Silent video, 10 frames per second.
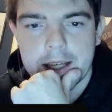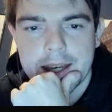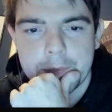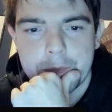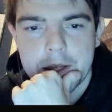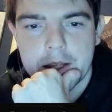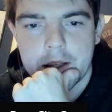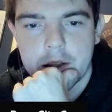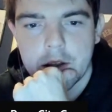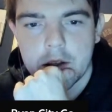can
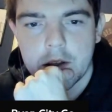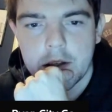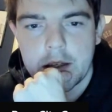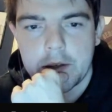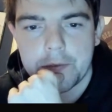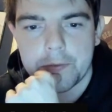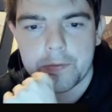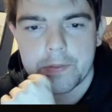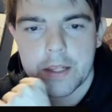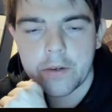be if
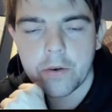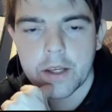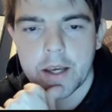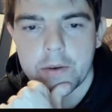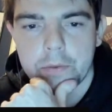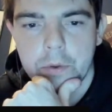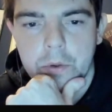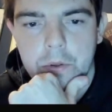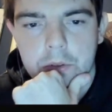they're not careful?